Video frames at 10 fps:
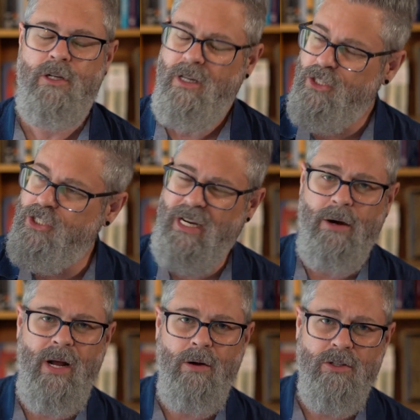A
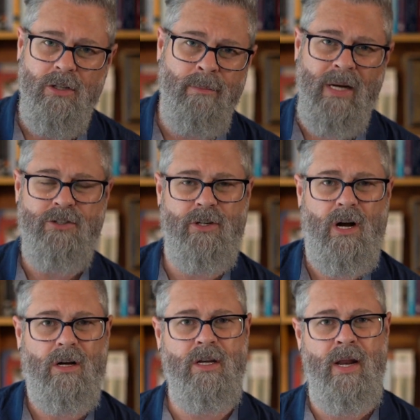shout out to the
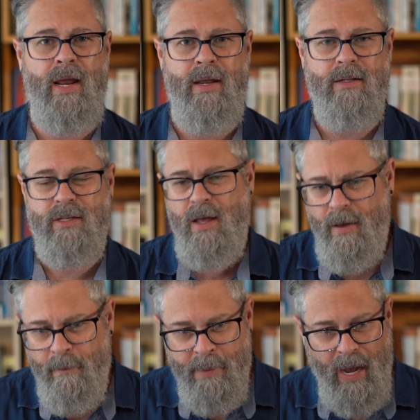Montreal Canadiens.
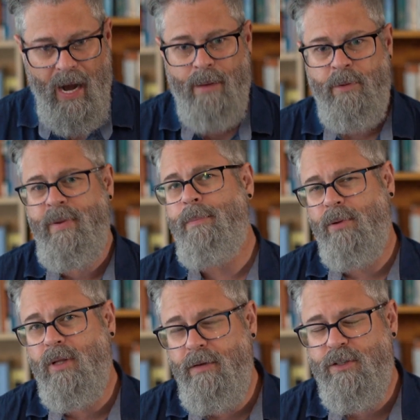I'm a
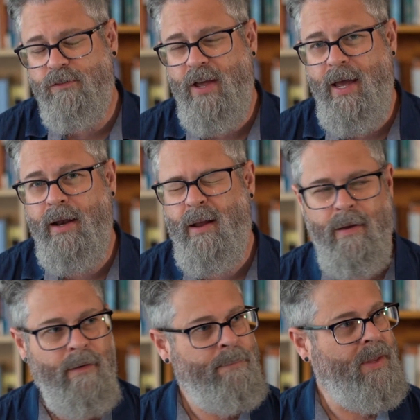Maple Leafs fan,
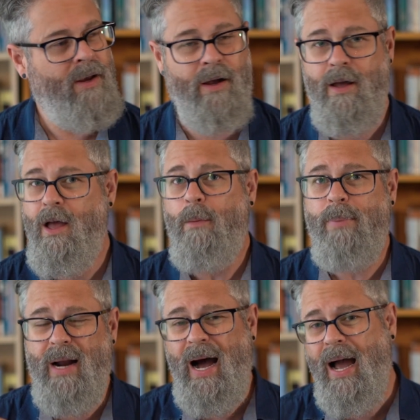
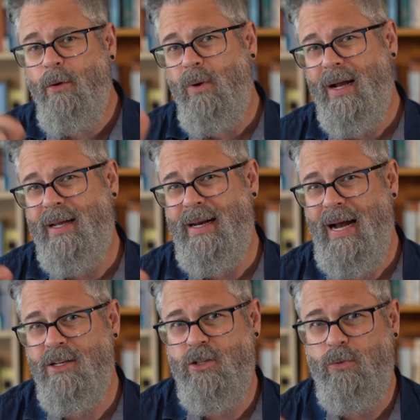but I
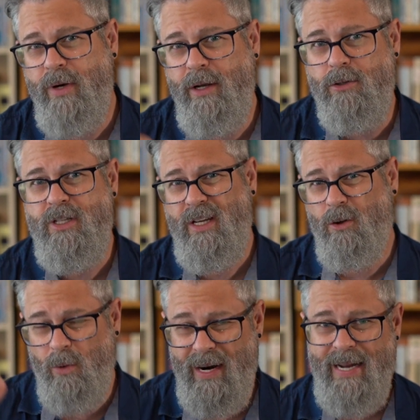recognize the real
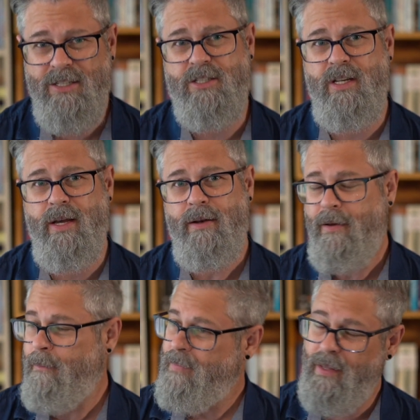deal when I see it.
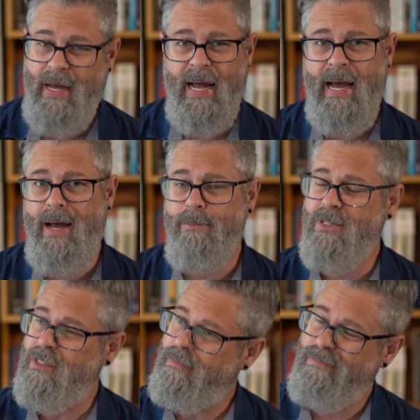And the
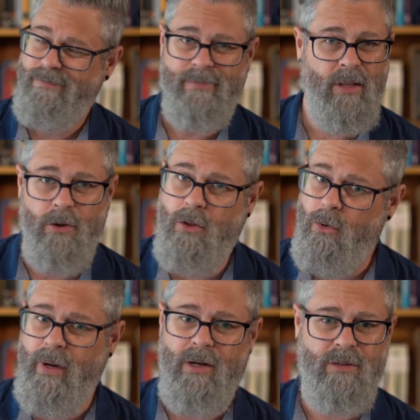Habs, they're the
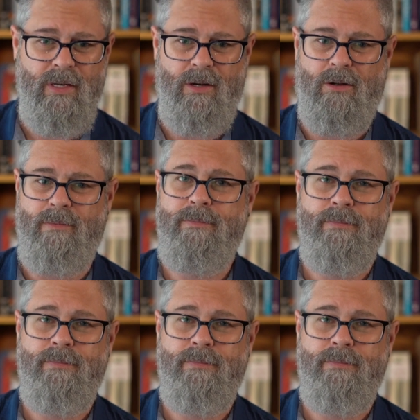real deal.